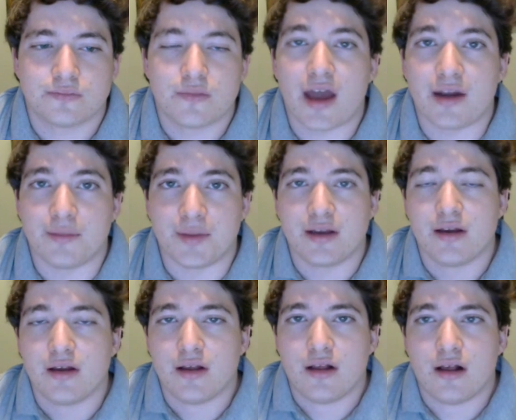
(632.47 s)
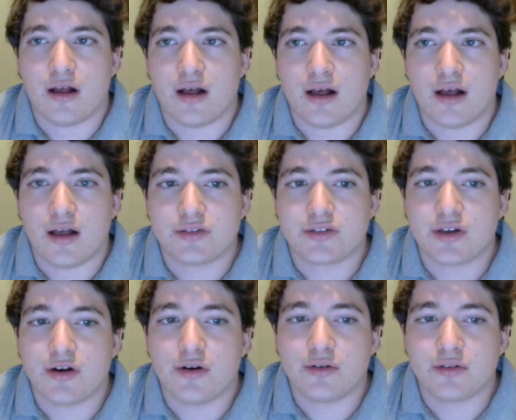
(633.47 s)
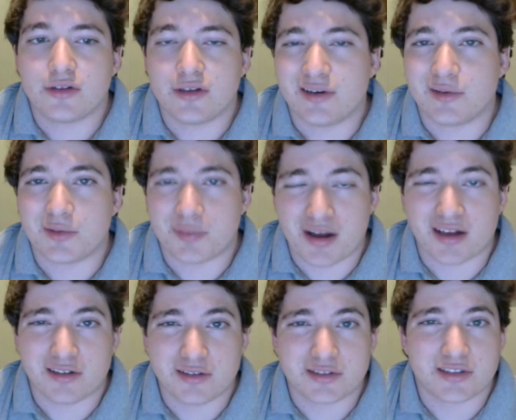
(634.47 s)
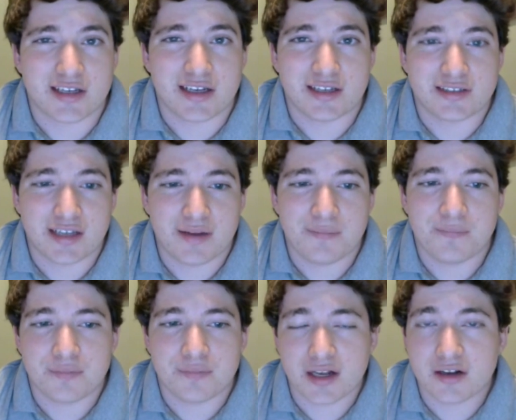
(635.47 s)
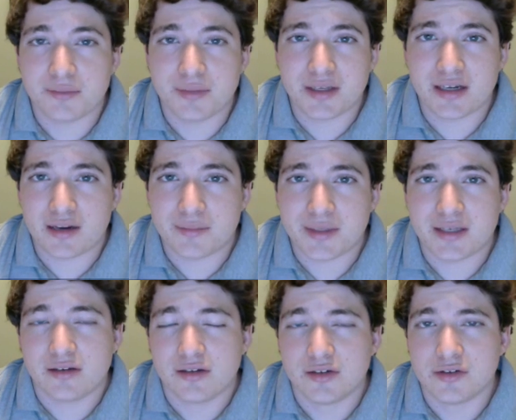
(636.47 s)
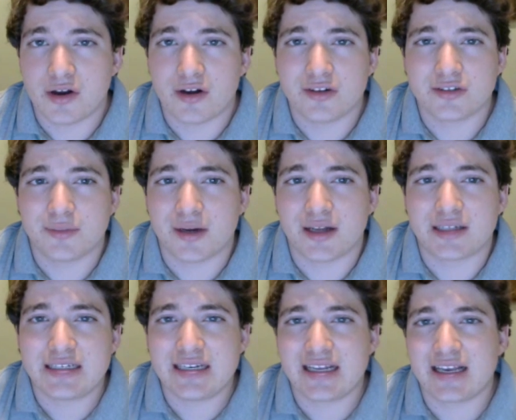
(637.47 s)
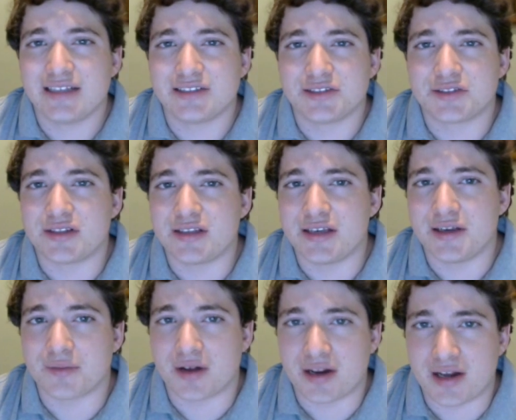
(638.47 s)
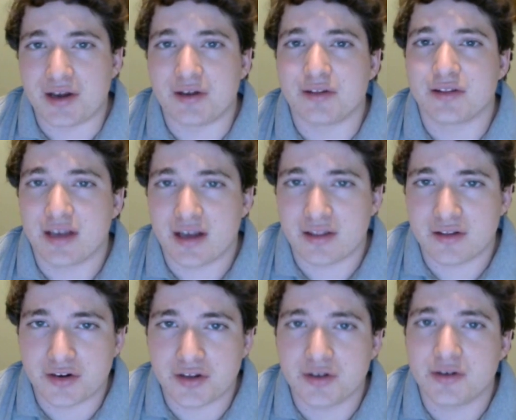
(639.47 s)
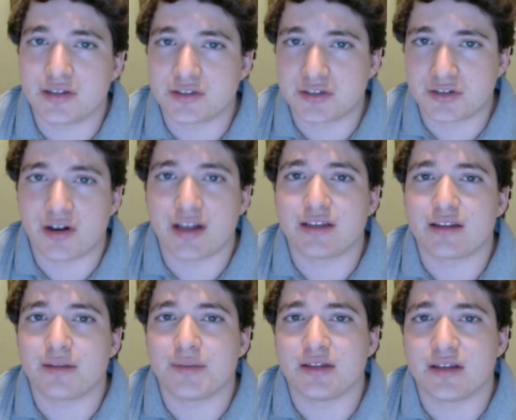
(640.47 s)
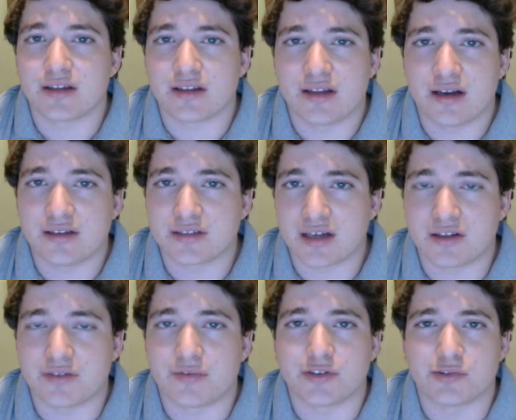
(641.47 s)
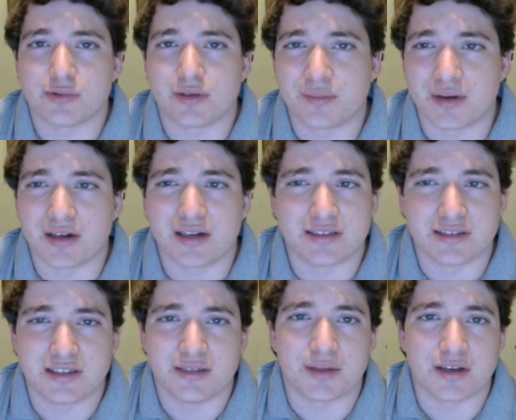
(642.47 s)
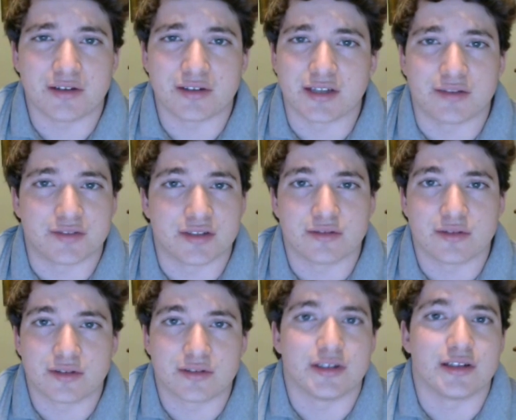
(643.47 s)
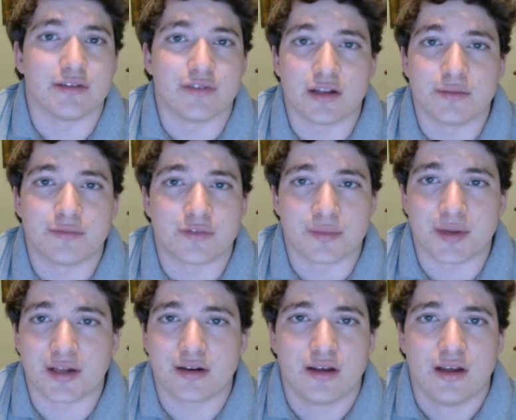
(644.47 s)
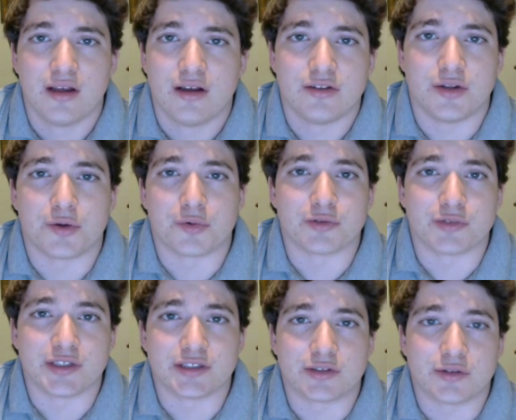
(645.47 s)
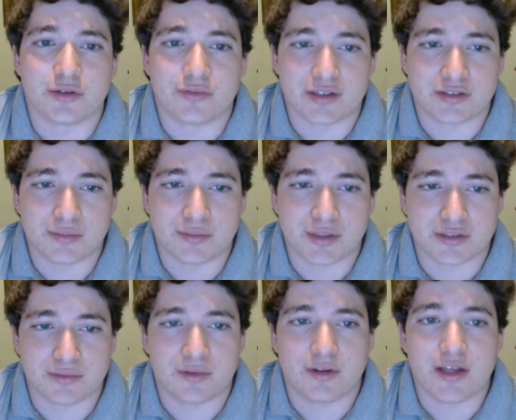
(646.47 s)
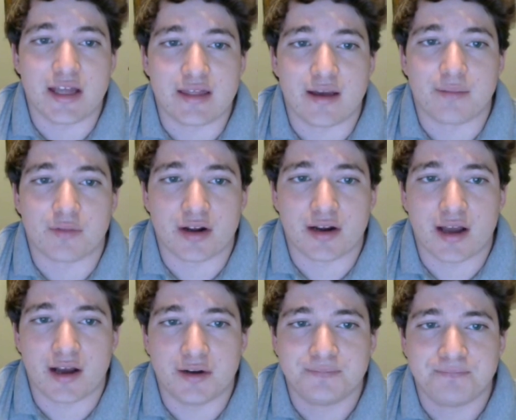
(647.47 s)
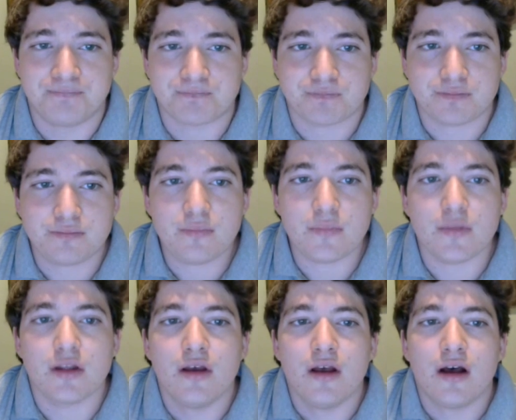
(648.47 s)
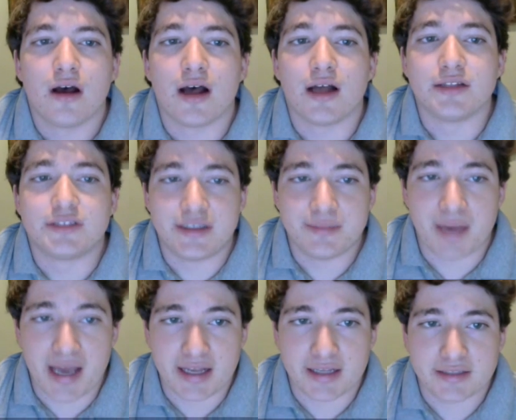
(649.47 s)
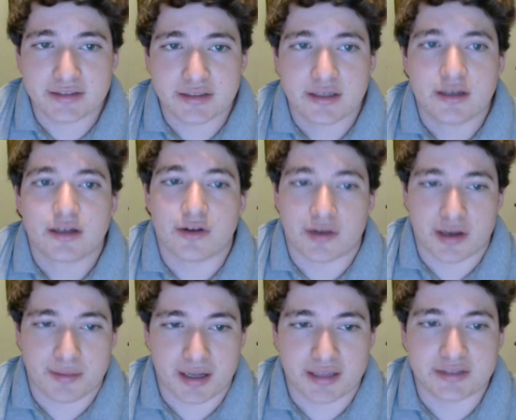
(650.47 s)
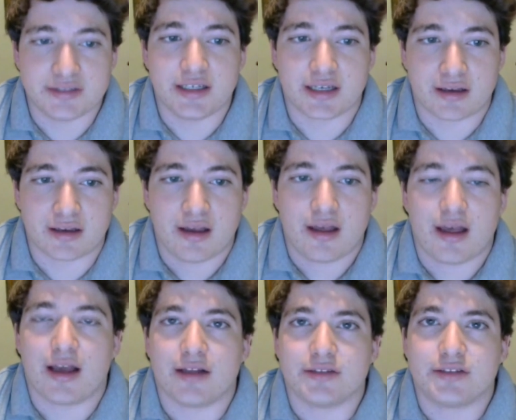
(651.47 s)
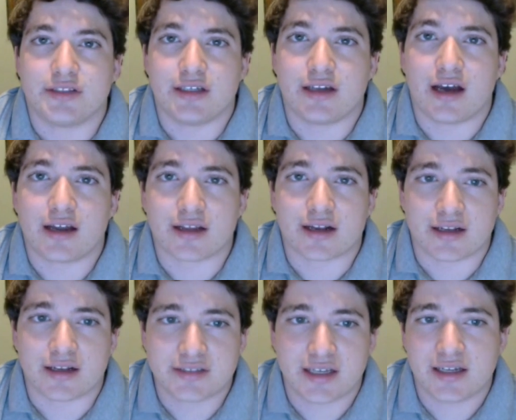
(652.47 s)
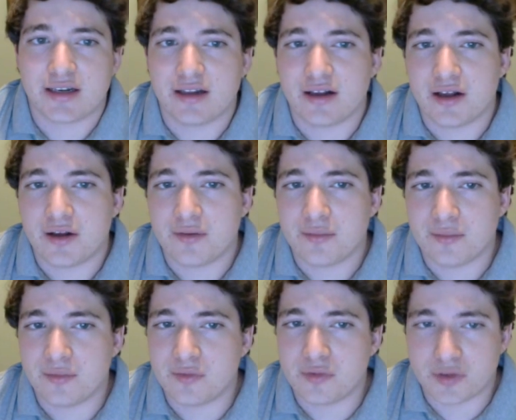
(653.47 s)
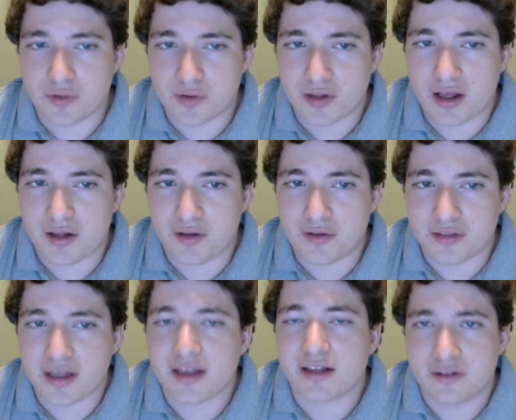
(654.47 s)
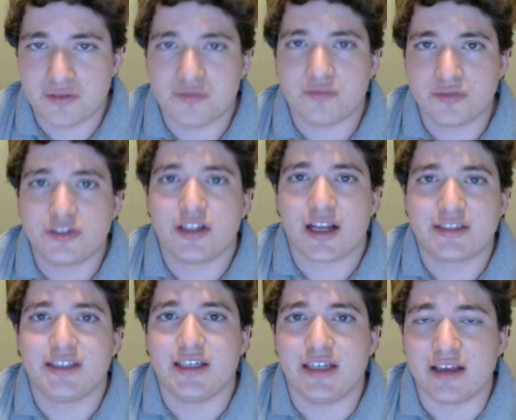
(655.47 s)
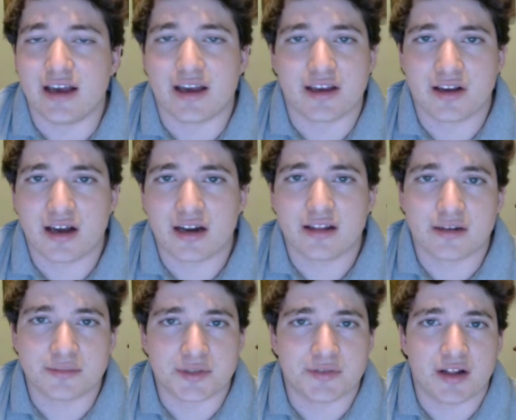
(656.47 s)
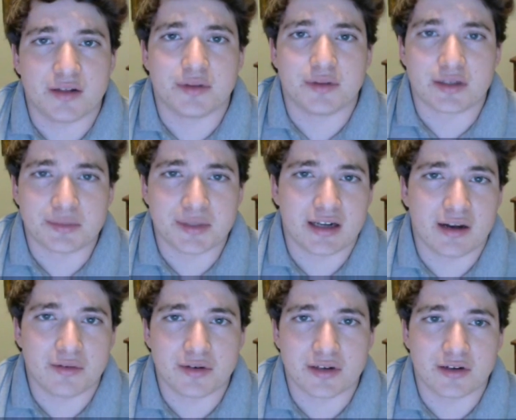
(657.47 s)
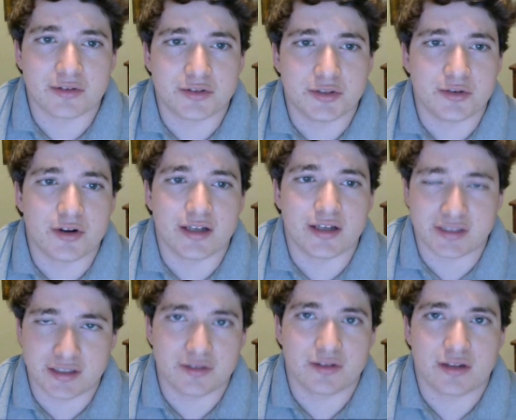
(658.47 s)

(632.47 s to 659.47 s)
Enemy. They're probably going to lose to TSM. They could beat Enemy, who knows, but TDK is just a team right now. Yeah, they're new, and it's great that they beat Dignitas. They got their first win, but it's a team that you just have to see develop for a bit. No real reason to invest too much in them right now. Team 8 going up against Dig and C9, like I said. Like TDK, you gotta let them develop a little bit. I wouldn't go too crazy.